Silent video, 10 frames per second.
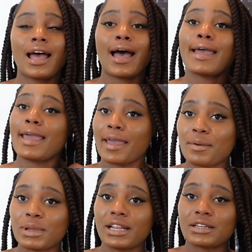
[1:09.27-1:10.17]
I
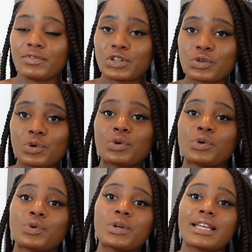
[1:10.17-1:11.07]
am an individual
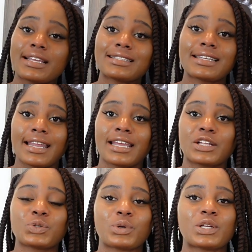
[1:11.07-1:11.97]
who is dating in
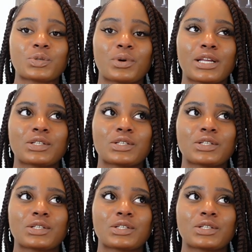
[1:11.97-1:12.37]
2020,